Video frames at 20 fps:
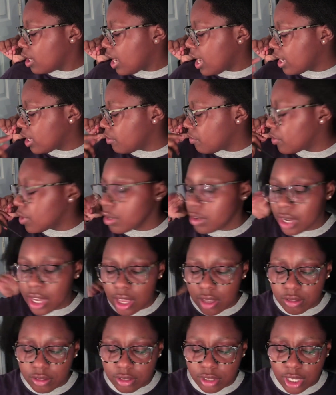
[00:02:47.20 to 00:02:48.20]
can figure it
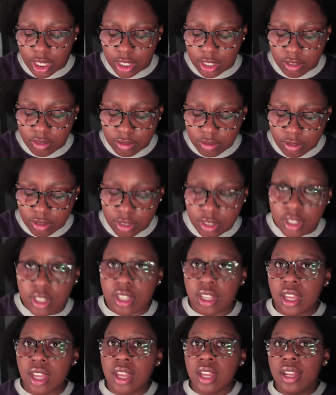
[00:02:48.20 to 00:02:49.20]
out. Thank you.
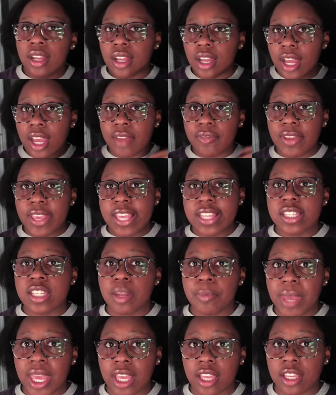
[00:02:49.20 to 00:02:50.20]
I have hands in the
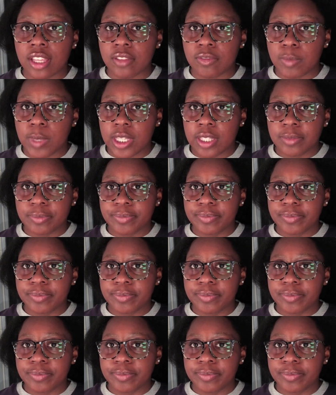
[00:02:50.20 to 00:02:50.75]
back of me.